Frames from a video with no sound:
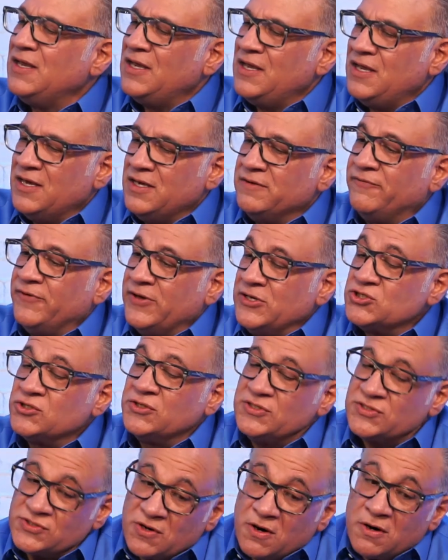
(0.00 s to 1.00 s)
and eventually
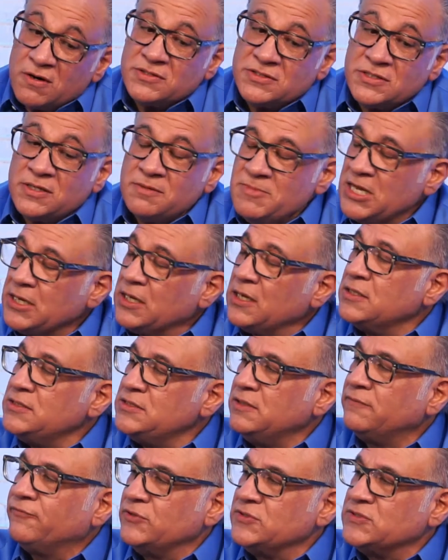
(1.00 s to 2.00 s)
start uh, making a
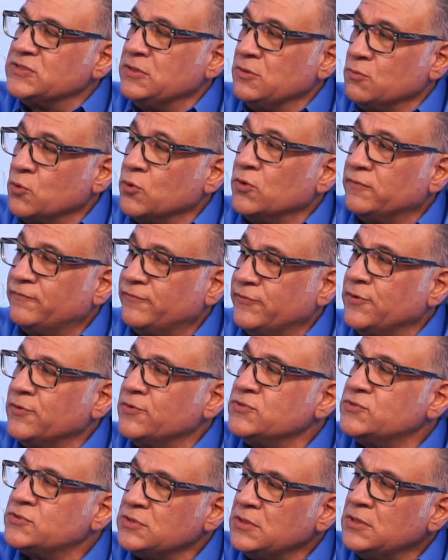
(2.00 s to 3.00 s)
difference in the world for
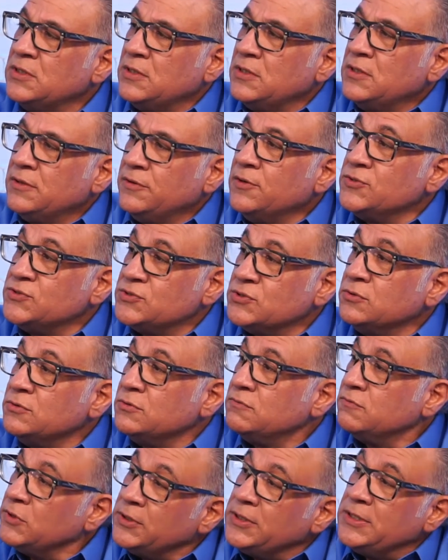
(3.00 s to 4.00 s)
those those who
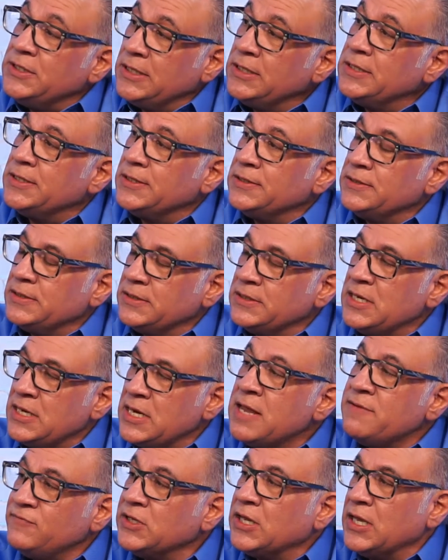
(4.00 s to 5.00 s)
really need it and
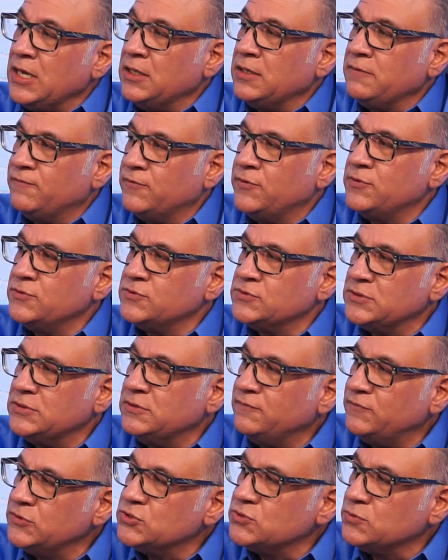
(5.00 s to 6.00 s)
advocating for those
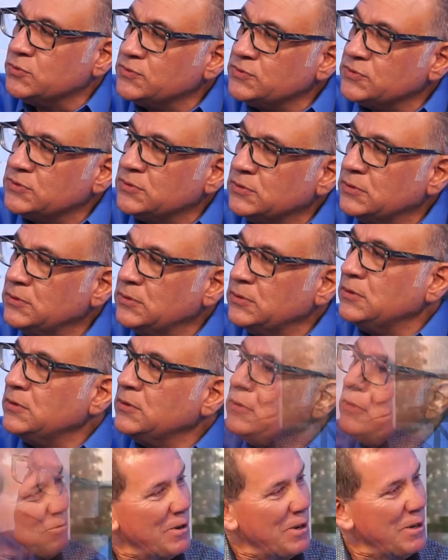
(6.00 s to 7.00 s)
individuals. I'm
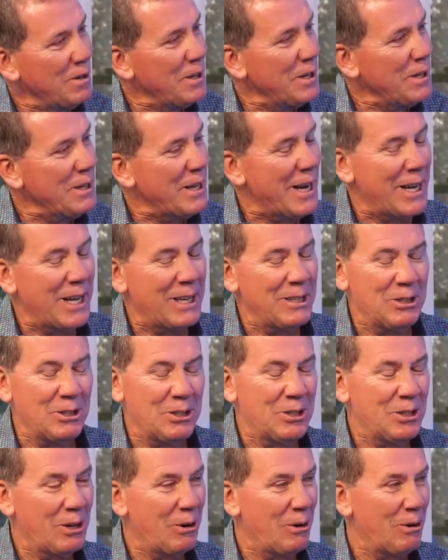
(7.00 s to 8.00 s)
getting the feeling that I
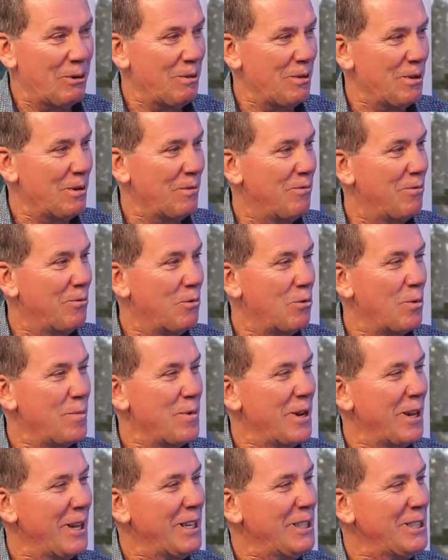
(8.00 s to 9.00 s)
just heard the
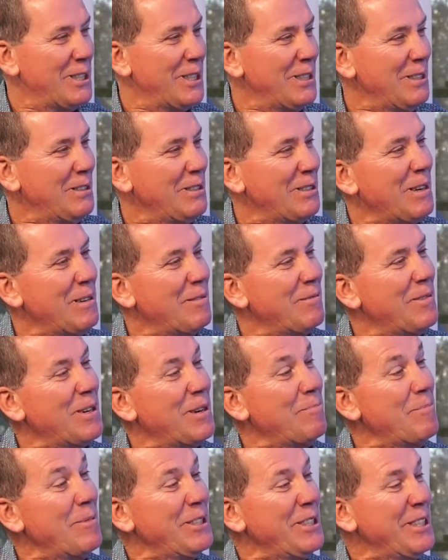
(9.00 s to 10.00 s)
formulations of
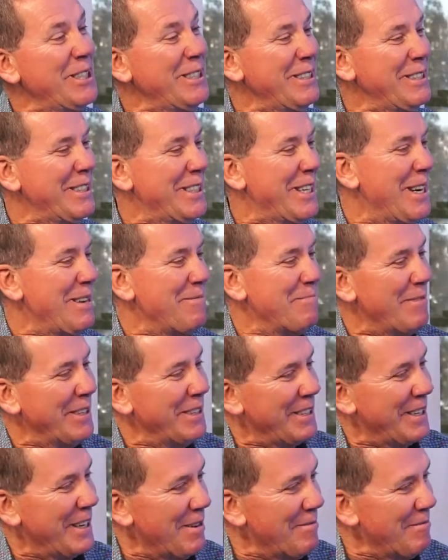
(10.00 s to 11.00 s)
a mission
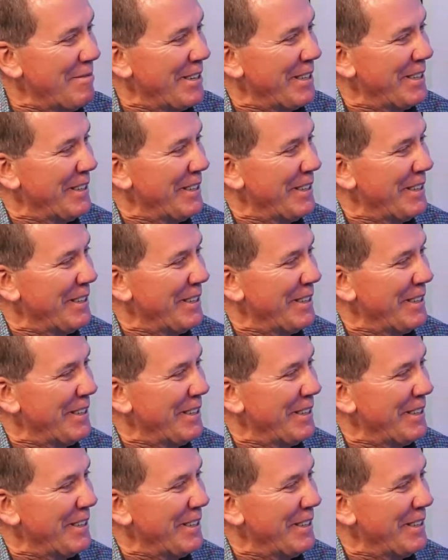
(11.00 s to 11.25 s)
statement coming.